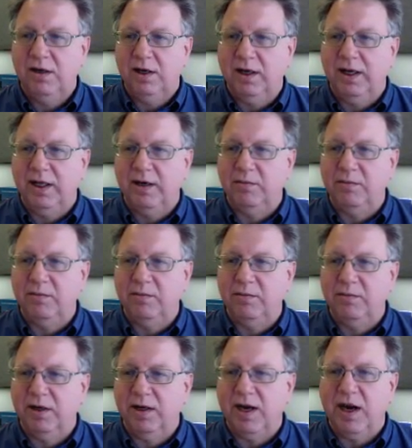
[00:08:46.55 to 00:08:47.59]
Again, I'm going
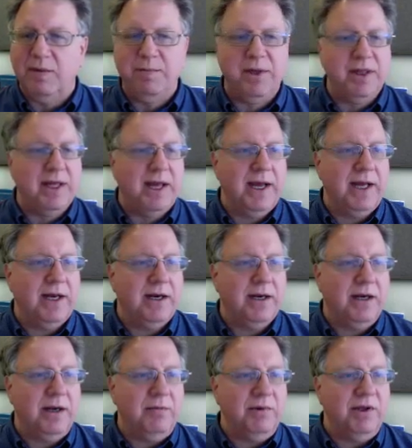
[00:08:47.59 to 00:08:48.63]
to copy that.
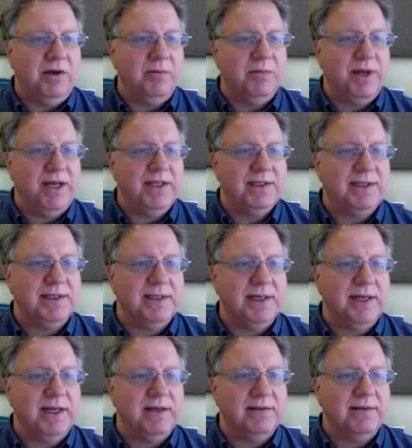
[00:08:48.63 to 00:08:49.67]
I'm going to paste it
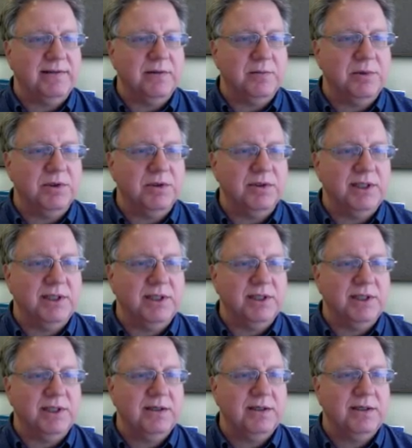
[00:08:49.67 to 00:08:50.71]
as the
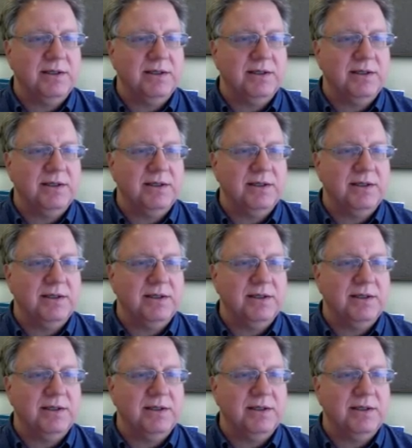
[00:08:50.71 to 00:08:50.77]
building.